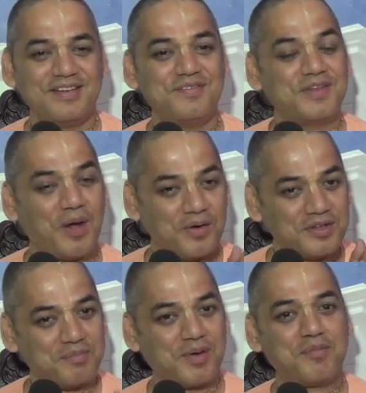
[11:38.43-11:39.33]
Without
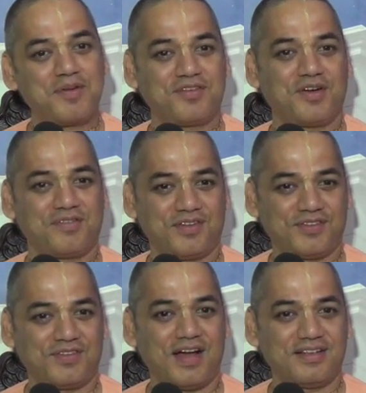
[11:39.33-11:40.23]
the permission of
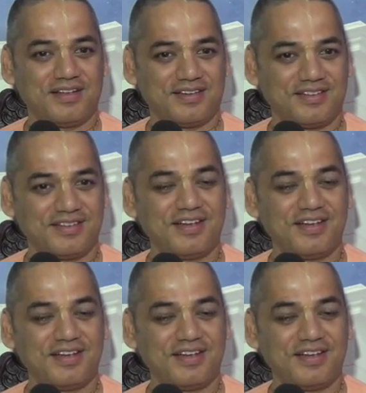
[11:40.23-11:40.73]
his father,